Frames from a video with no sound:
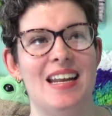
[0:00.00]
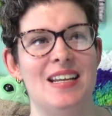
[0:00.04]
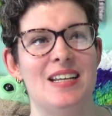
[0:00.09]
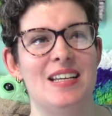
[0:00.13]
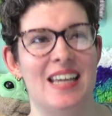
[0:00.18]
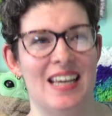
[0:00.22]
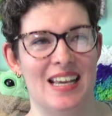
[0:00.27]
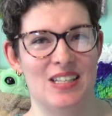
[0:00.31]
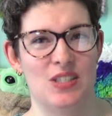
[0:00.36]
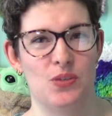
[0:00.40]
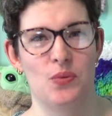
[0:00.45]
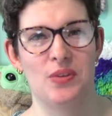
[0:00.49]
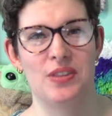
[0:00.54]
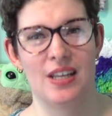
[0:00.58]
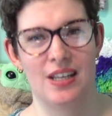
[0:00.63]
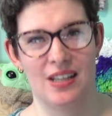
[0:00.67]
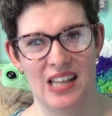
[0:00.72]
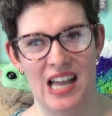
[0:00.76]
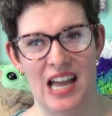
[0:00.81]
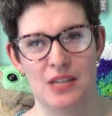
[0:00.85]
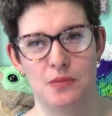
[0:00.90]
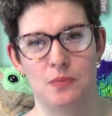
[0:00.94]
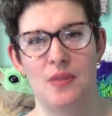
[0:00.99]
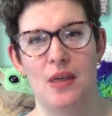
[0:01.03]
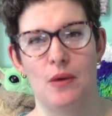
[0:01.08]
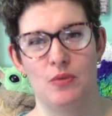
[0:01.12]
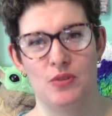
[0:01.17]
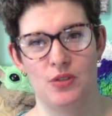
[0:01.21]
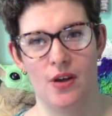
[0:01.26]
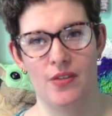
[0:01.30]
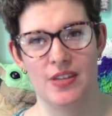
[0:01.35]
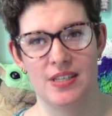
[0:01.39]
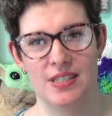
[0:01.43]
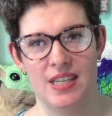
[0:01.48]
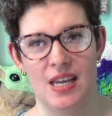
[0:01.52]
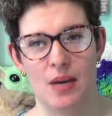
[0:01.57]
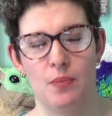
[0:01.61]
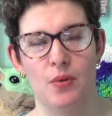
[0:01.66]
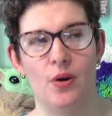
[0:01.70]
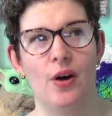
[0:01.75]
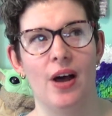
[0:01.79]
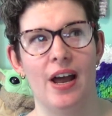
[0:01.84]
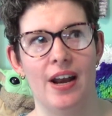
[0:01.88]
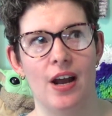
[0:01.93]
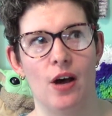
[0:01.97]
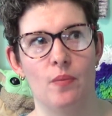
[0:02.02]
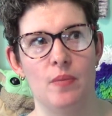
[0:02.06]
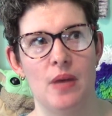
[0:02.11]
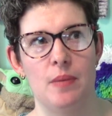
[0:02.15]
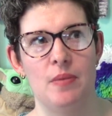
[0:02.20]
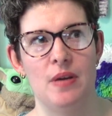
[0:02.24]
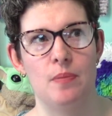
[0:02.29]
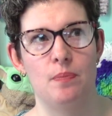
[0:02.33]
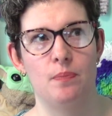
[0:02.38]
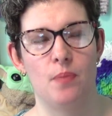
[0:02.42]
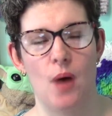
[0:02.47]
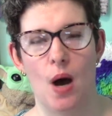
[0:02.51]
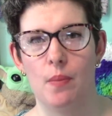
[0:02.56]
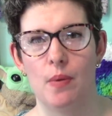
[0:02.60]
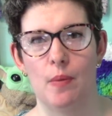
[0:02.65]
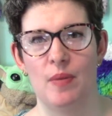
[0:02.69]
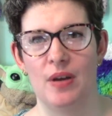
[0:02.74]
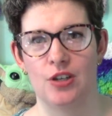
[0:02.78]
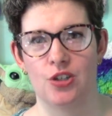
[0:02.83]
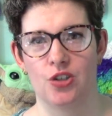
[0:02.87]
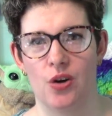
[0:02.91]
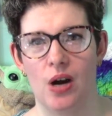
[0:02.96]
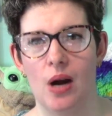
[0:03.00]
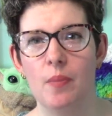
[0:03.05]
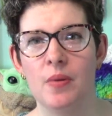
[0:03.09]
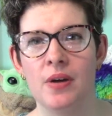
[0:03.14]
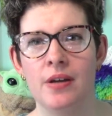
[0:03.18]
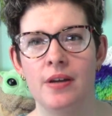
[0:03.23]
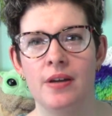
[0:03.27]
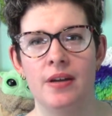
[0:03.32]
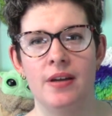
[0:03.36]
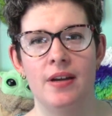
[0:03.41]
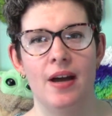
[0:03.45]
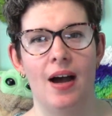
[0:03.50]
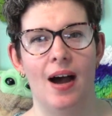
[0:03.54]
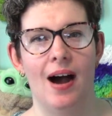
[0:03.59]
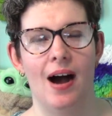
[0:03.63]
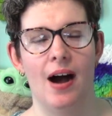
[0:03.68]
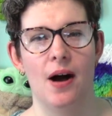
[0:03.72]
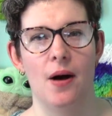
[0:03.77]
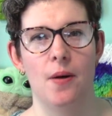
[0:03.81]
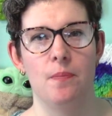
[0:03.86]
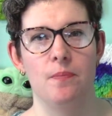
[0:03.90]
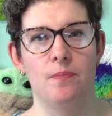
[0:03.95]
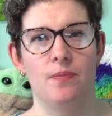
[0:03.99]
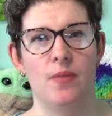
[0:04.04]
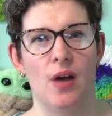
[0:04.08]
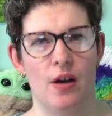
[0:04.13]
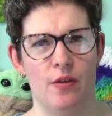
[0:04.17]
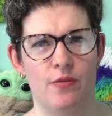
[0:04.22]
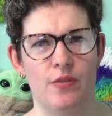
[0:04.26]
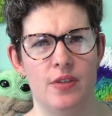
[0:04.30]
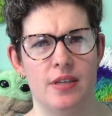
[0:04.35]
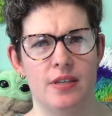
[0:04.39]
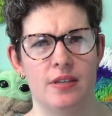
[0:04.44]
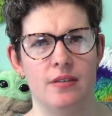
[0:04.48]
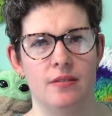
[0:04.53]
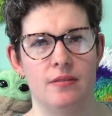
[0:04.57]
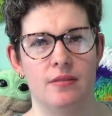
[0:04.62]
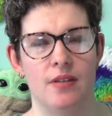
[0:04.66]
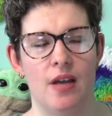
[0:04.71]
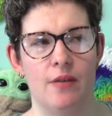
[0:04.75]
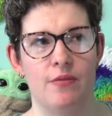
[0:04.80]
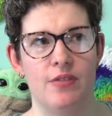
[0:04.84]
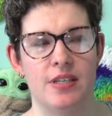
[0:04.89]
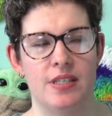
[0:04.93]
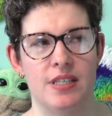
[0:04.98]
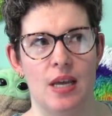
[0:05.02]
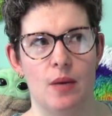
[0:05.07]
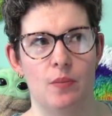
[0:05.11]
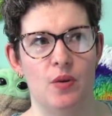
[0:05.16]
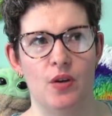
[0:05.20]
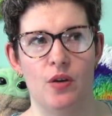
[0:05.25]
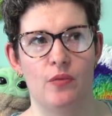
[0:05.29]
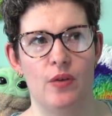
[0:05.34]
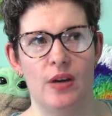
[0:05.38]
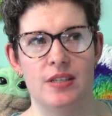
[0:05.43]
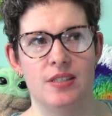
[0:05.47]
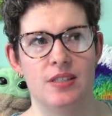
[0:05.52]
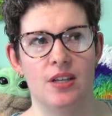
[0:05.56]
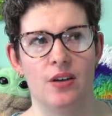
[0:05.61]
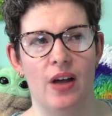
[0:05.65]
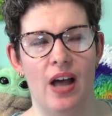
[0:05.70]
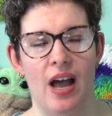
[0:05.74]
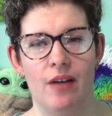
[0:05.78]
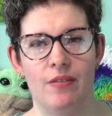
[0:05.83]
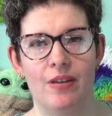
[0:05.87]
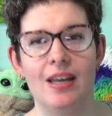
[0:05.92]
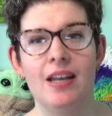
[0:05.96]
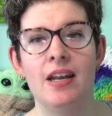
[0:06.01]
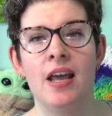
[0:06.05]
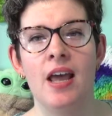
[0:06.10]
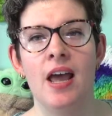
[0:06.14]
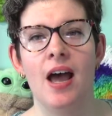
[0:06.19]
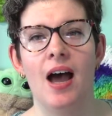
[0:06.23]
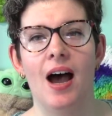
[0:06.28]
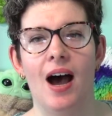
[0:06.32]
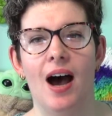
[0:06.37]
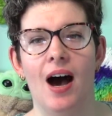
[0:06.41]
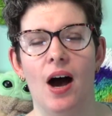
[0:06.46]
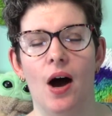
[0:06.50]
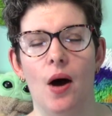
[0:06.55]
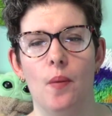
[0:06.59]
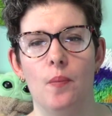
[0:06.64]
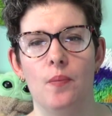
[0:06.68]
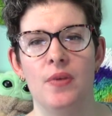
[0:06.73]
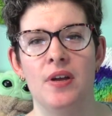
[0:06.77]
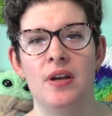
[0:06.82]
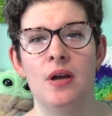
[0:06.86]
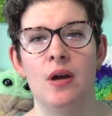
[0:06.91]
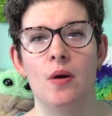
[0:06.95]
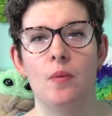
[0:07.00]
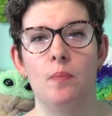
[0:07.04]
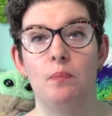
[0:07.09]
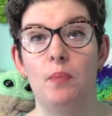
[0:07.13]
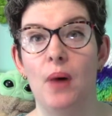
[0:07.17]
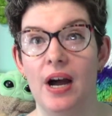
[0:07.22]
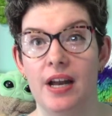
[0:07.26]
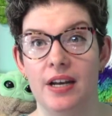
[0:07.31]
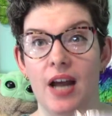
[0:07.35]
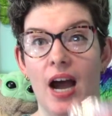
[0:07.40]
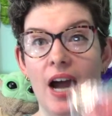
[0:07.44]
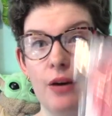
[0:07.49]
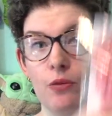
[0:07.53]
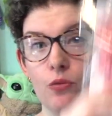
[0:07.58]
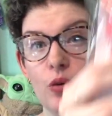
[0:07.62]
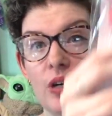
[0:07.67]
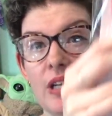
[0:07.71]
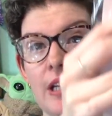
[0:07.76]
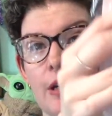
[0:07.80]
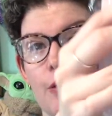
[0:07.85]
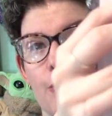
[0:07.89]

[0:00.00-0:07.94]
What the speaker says: kits with the clasp that was on the sample, and I'll maybe pop a picture up of the sample if I still have it. But I really,